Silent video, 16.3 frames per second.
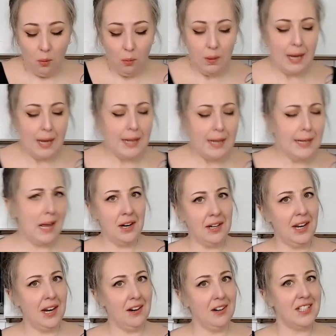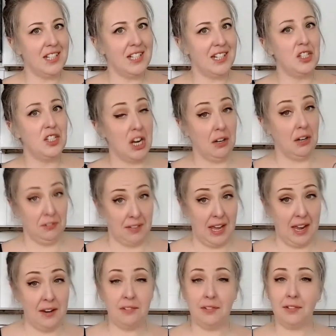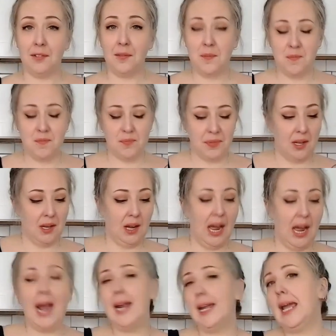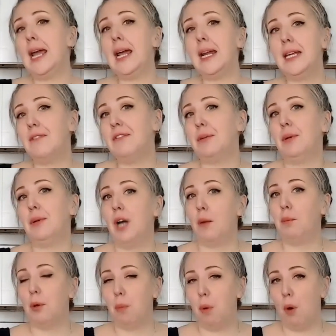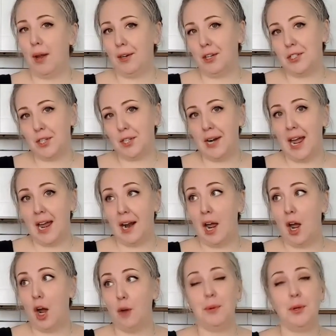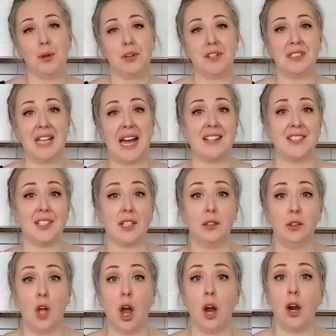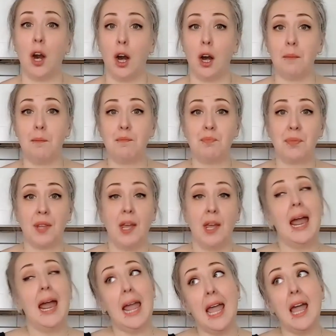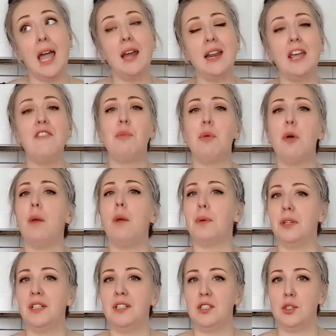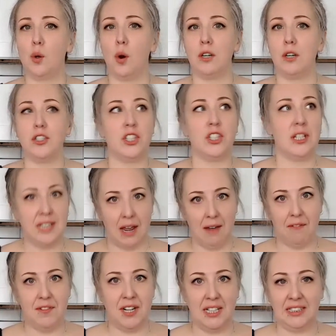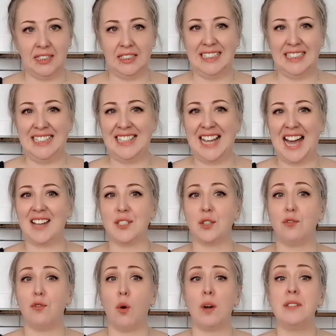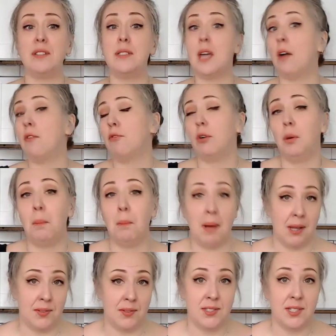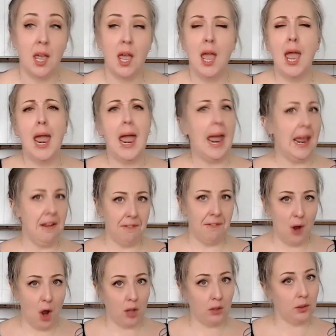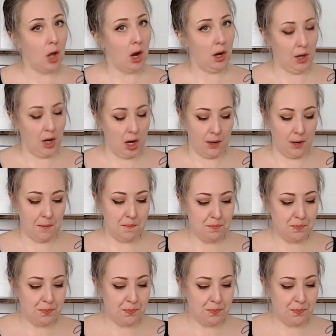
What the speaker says: Well, I cannot guarantee the shelf life. I can give you a couple pointers on how to help yours last longer. And if properly stored, should definitely last for several months, if not longer.